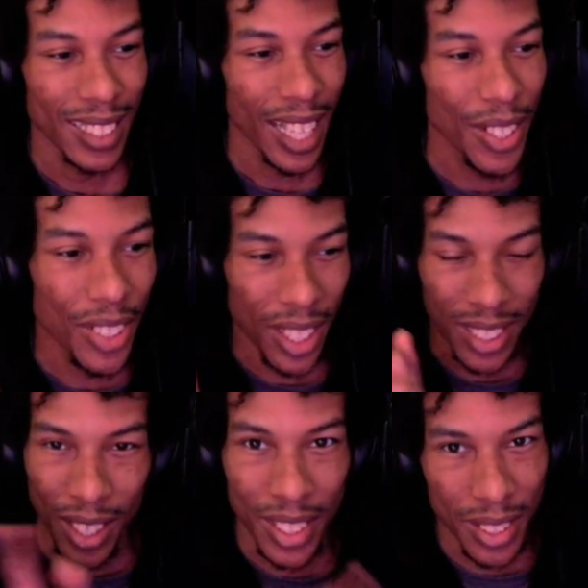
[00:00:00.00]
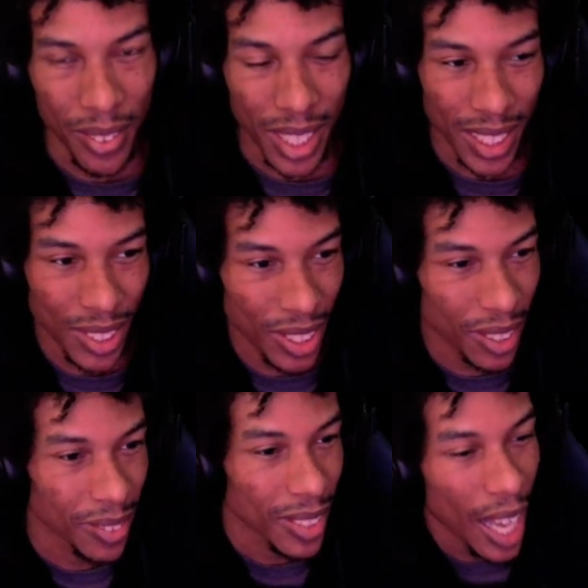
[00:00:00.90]
Y'all didn't know that, did
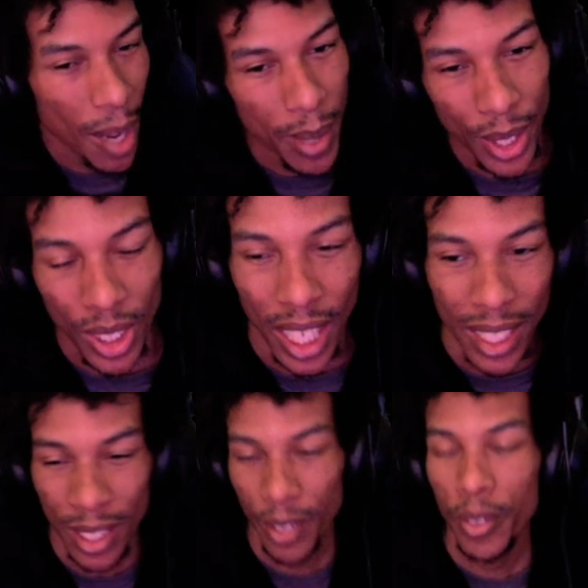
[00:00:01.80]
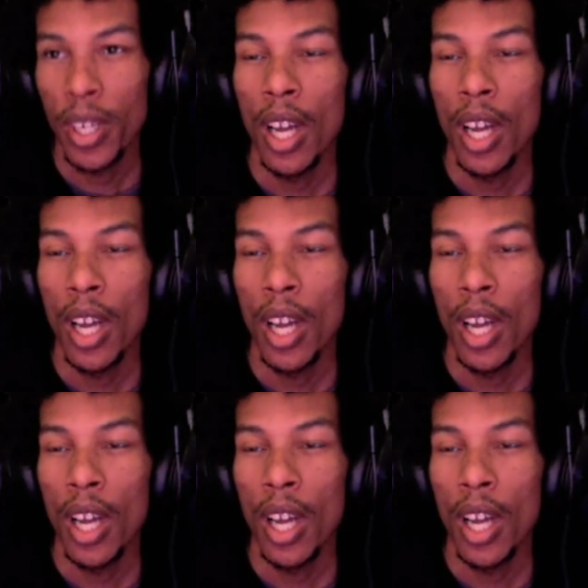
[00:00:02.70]
y'all? I'm educating you.